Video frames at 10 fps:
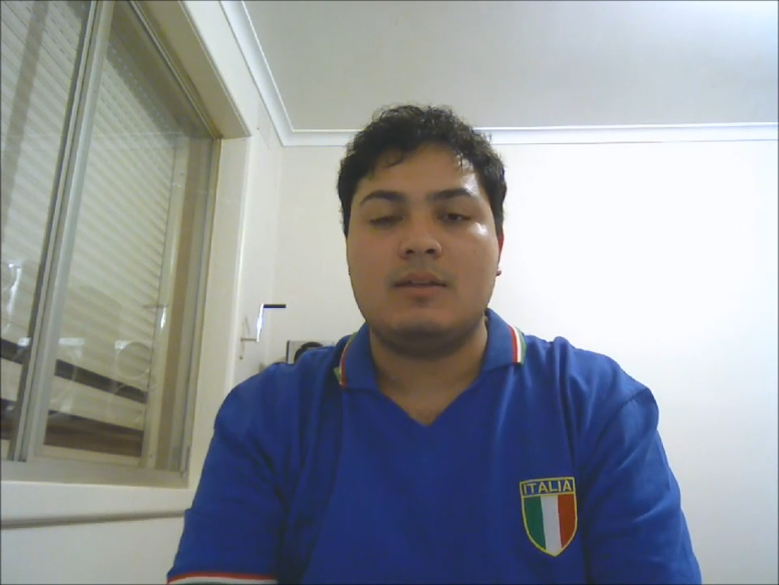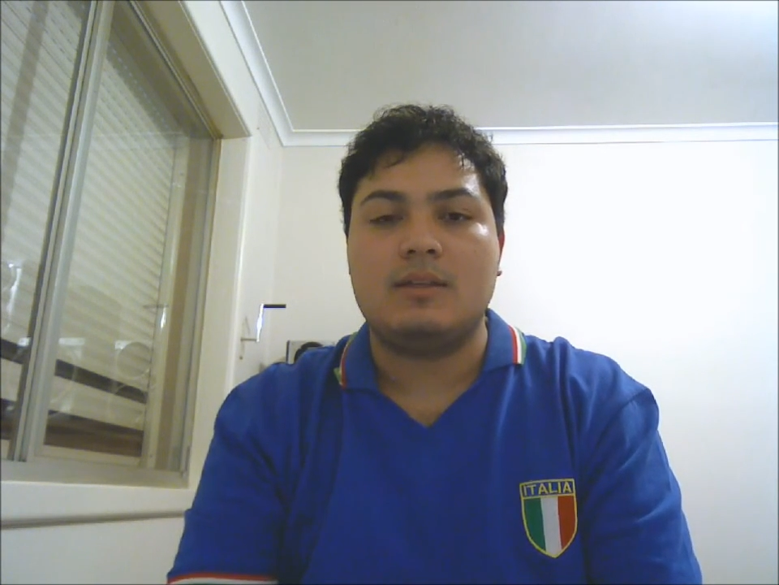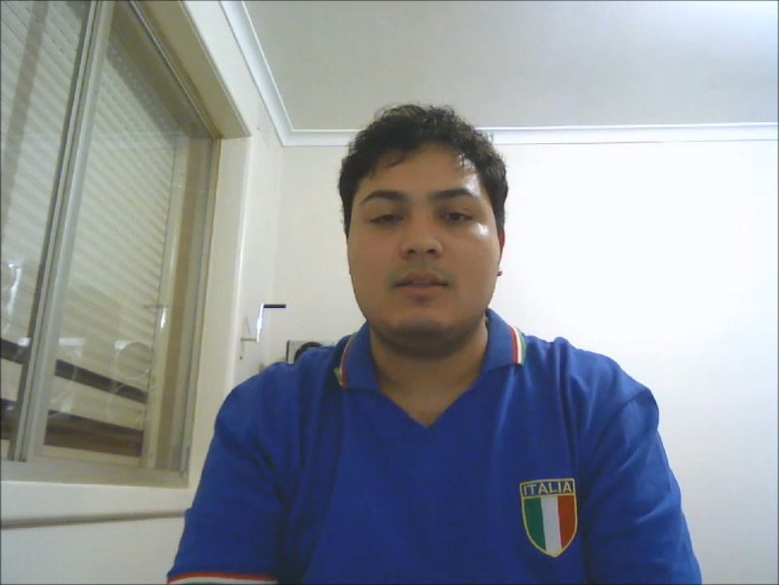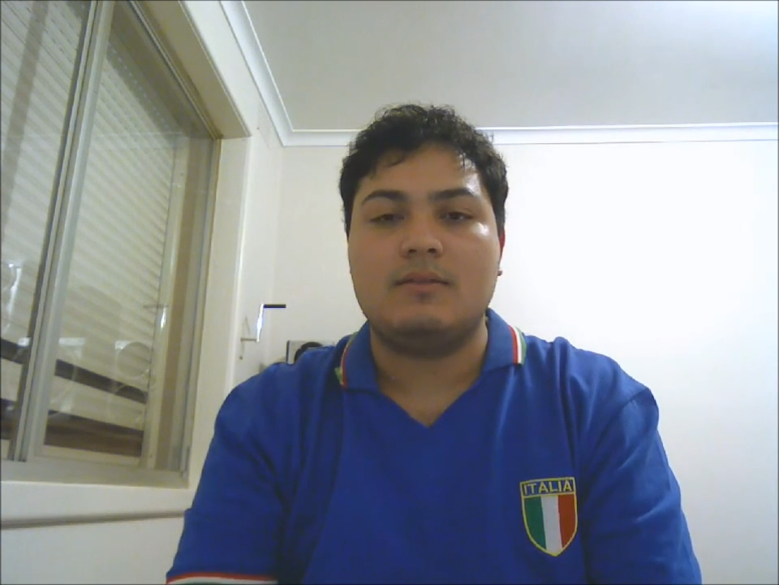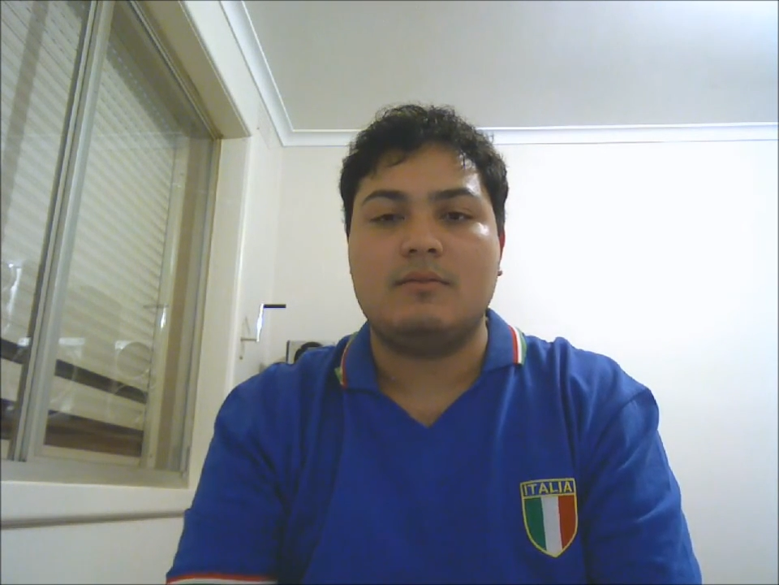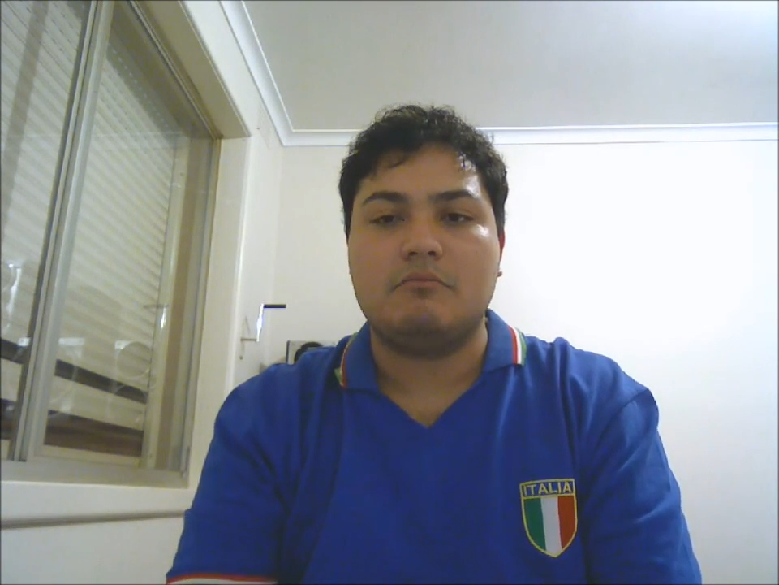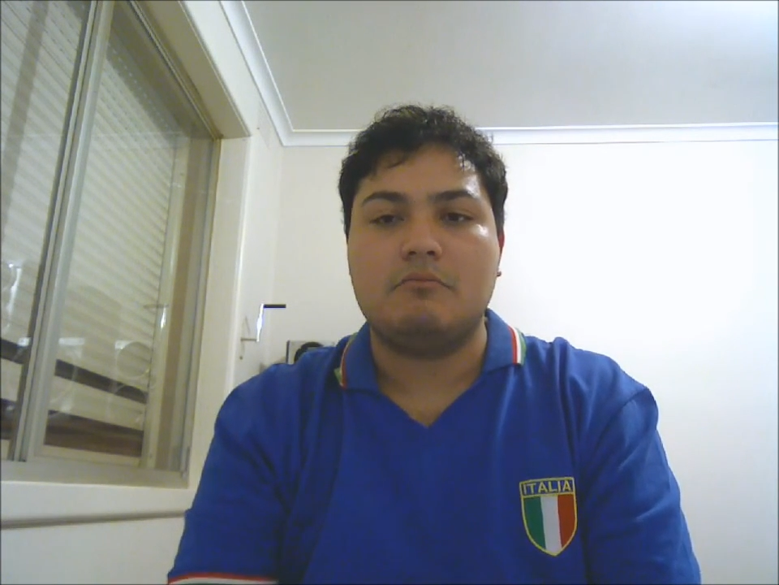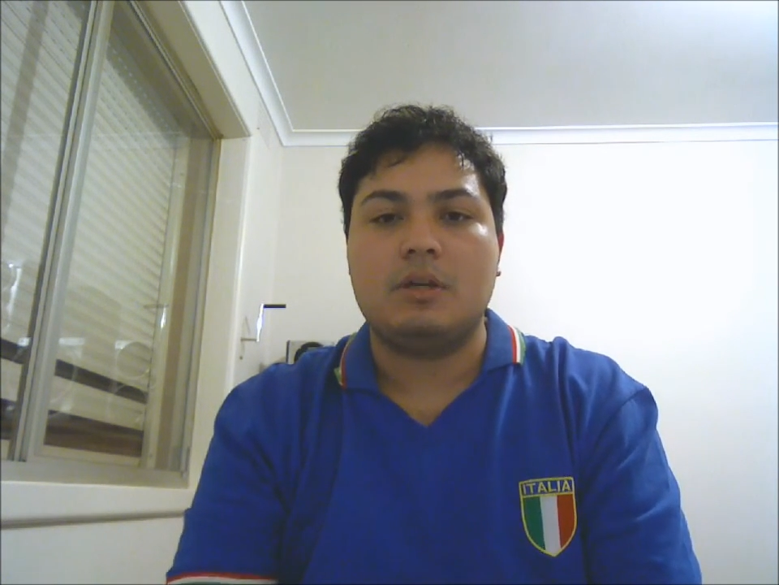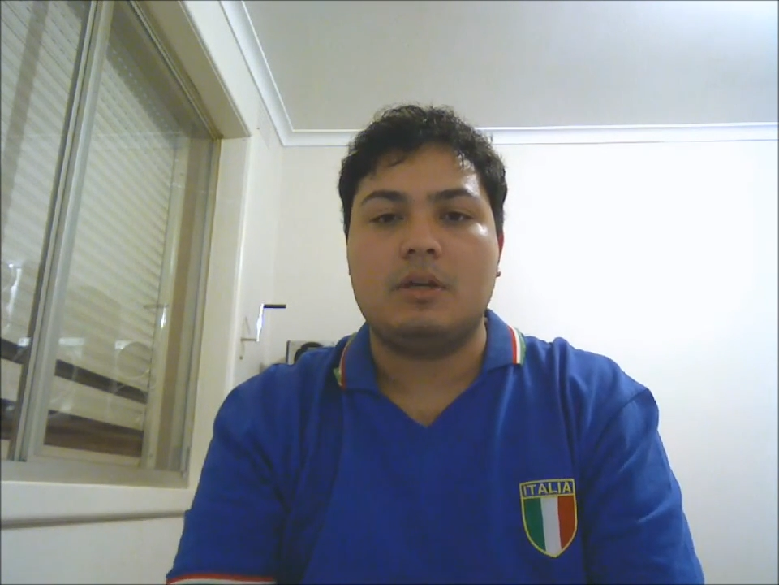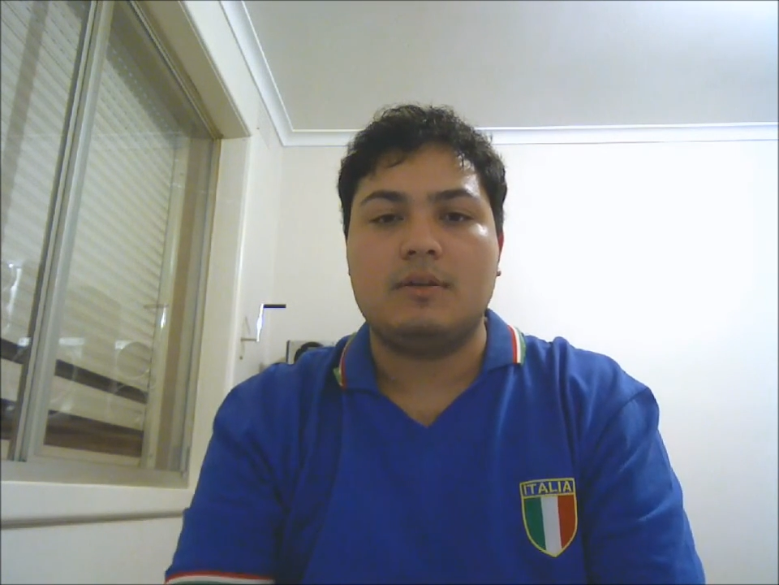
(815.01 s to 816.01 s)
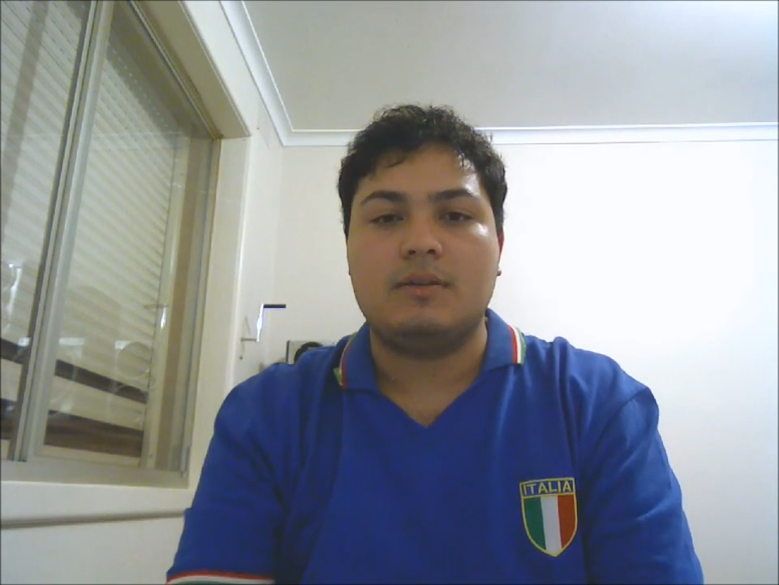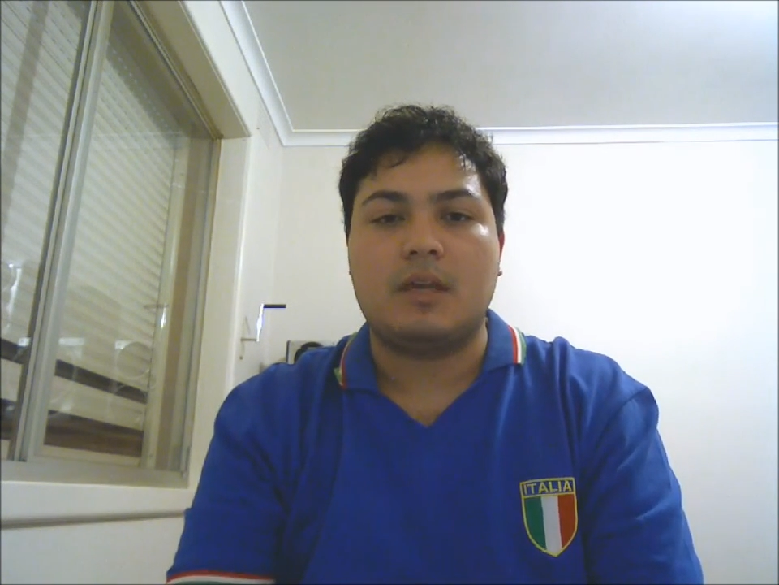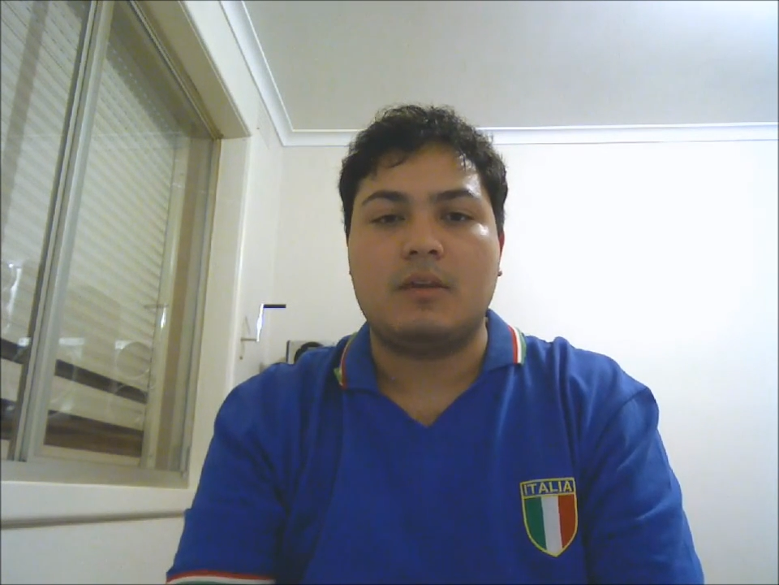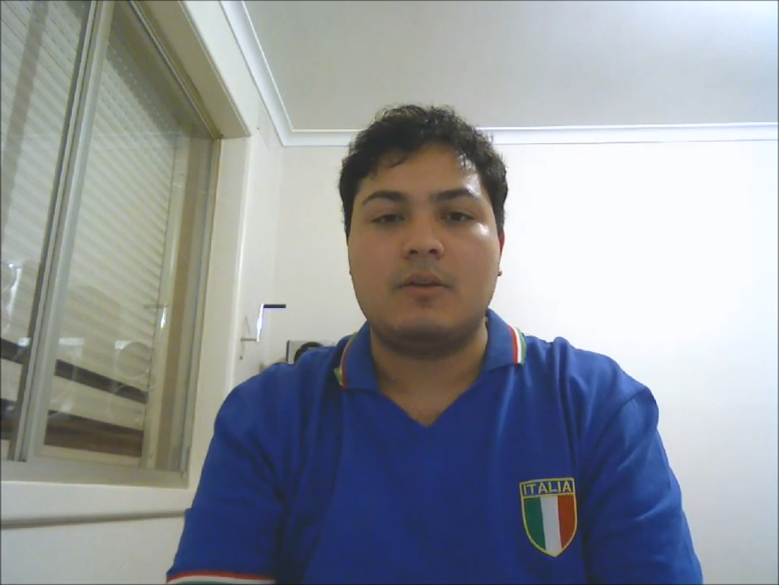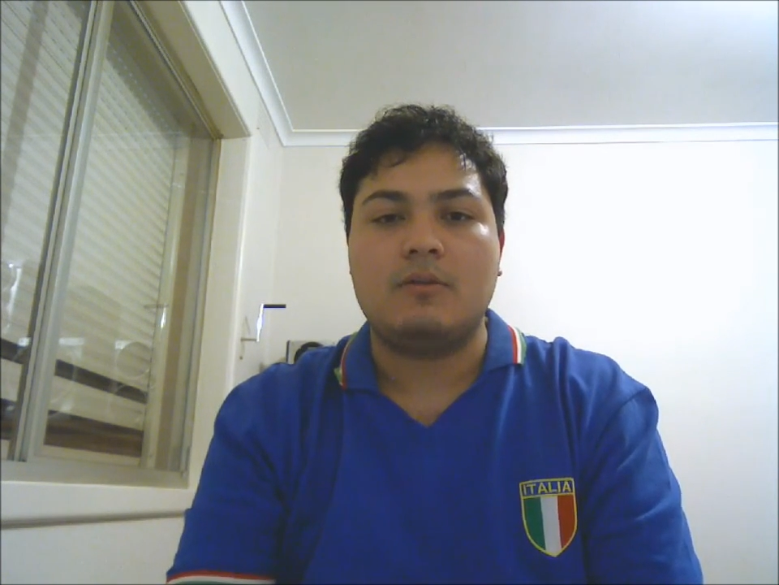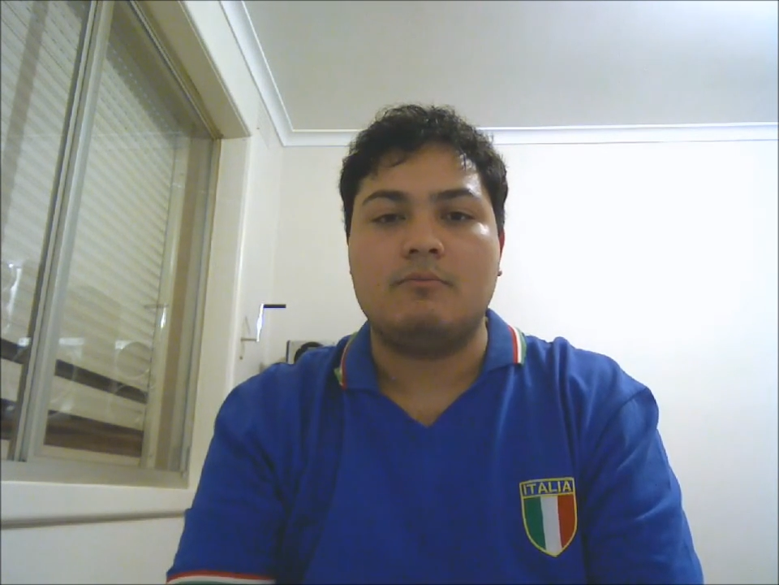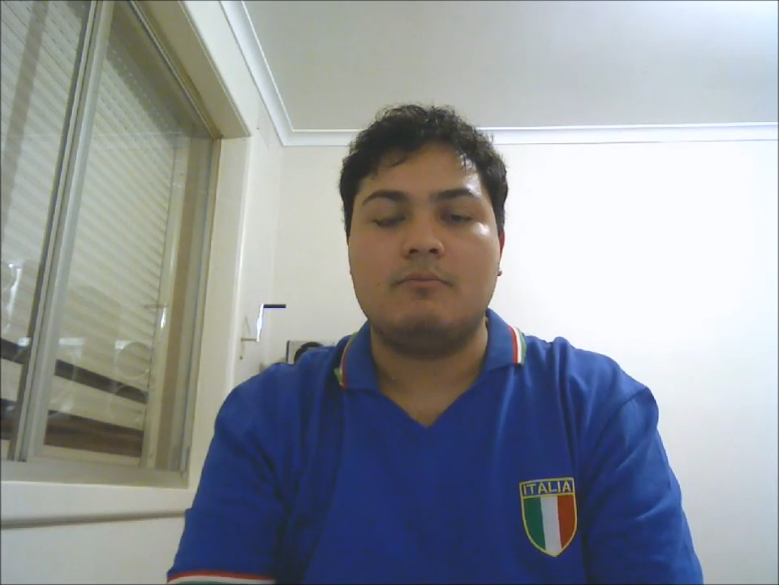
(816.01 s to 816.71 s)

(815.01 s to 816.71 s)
his second home.